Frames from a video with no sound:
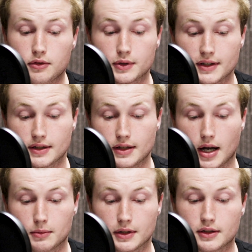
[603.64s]
Oath was
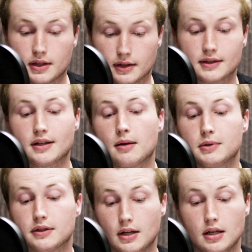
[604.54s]
established, it
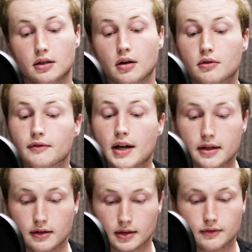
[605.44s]
established a code of
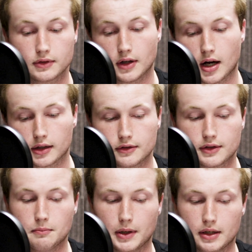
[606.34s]
ethics for
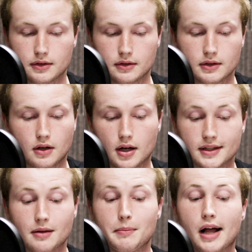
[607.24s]
doctors and patients,
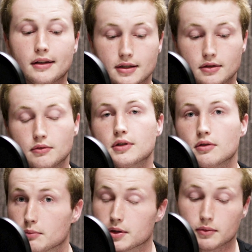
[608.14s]
causing a balance to
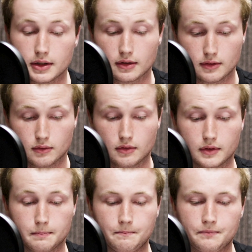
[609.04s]
ensue between the two
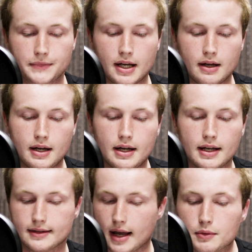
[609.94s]
of them.
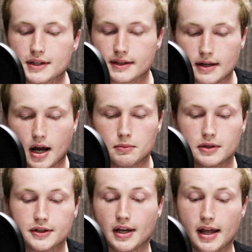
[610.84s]
As that was
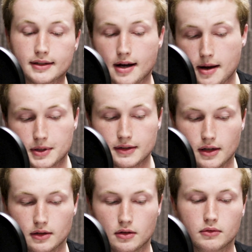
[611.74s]
established and time
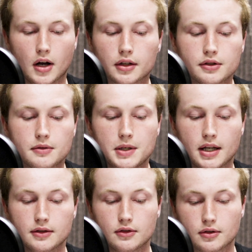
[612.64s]
continued, doctors
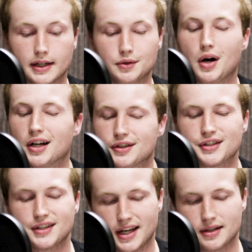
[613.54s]
began to try to
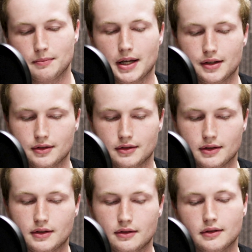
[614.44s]
understand
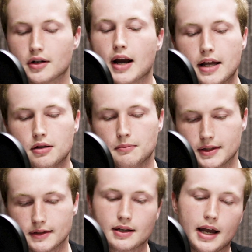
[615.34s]
patients, their
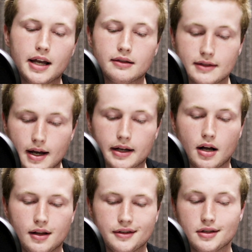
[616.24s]
ailments, and the
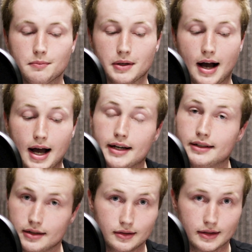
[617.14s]
psychology
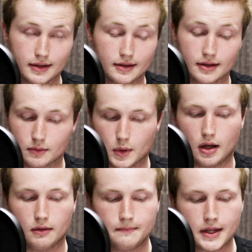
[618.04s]
behind illnesses as
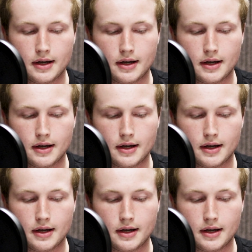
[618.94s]
well.